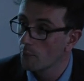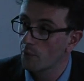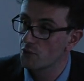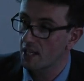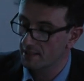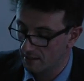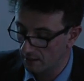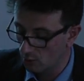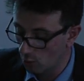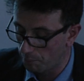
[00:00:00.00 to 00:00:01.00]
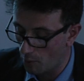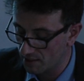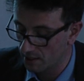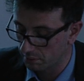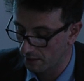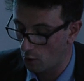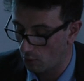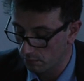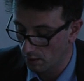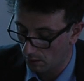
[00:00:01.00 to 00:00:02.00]
We've just seen 2 possibly
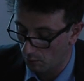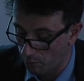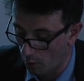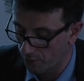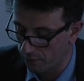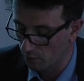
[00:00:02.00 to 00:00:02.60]
both